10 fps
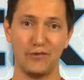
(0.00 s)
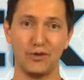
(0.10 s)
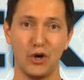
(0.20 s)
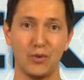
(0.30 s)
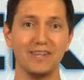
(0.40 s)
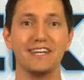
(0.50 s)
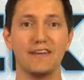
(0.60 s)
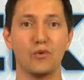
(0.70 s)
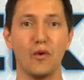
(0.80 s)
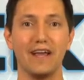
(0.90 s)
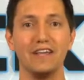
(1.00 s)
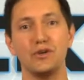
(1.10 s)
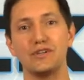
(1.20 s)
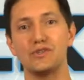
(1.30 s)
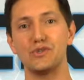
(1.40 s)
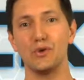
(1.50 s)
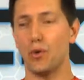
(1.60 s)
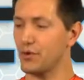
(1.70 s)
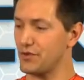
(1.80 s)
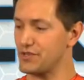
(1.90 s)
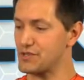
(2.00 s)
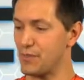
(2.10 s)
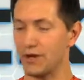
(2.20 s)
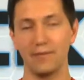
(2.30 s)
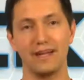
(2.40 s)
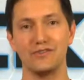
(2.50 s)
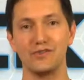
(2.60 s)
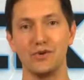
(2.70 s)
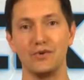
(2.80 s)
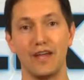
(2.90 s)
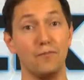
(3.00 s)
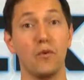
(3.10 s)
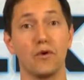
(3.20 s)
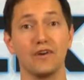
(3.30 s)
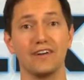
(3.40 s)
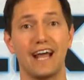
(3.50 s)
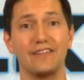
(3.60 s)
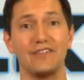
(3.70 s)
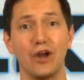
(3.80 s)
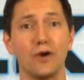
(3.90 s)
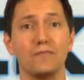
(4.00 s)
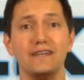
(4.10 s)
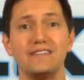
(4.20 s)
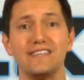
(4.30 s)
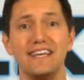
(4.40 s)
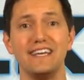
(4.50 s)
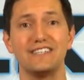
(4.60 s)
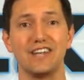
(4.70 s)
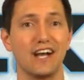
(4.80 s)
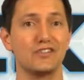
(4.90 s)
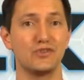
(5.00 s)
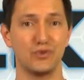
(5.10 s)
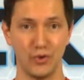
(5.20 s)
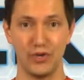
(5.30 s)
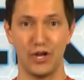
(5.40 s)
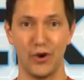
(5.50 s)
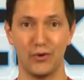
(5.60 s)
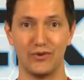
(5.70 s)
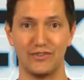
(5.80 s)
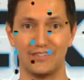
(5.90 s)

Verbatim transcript: If you don't win the giveaway, you can still order this Spider-Man suit and more at the RPC.studio.